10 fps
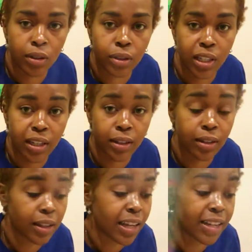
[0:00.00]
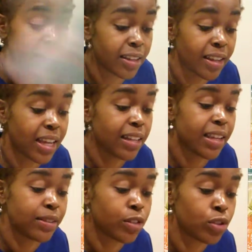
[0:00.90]
Look,
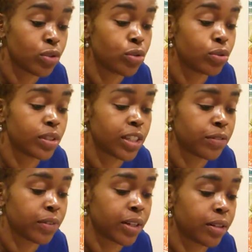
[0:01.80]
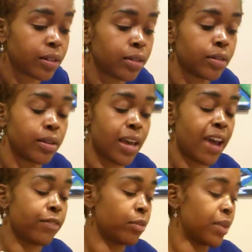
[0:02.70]
in two different
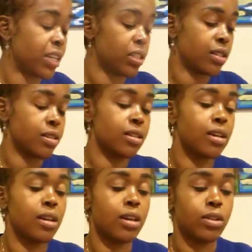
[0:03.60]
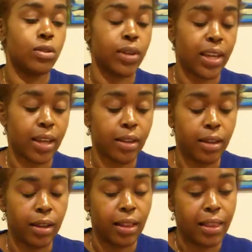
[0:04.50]
affirmations, you get
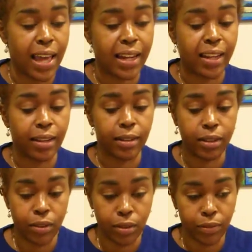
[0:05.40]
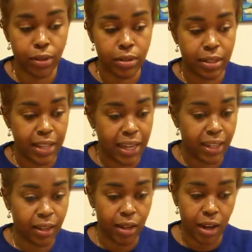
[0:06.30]
letting the universe,
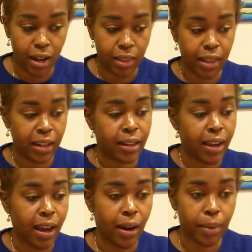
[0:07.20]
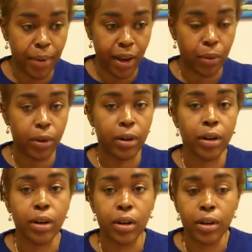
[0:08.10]
letting God, letting the higher power
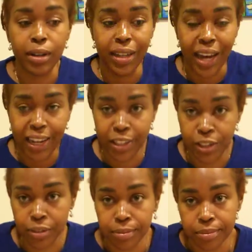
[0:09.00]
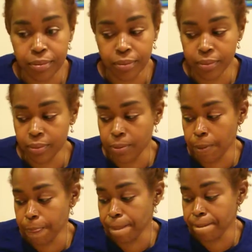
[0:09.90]
guide you.
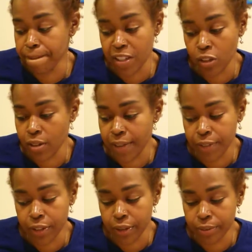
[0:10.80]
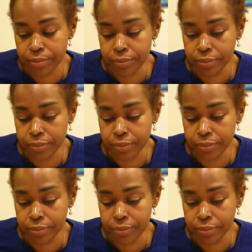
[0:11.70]
That's all you have to do.